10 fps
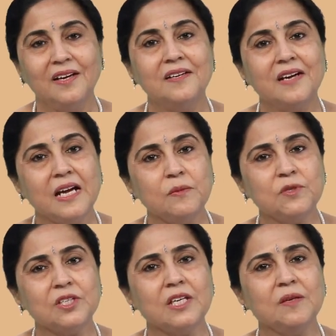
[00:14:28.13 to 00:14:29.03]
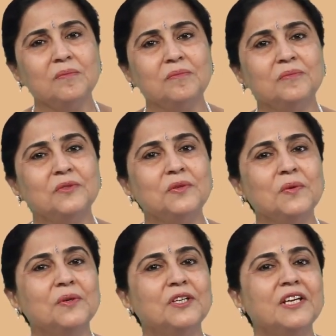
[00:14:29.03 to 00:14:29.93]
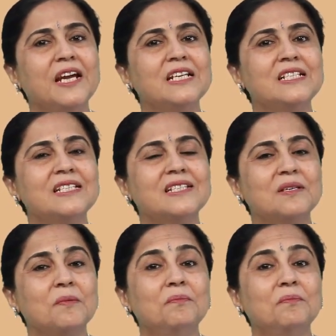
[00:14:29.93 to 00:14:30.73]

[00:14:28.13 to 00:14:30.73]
Rhyme scheme, creates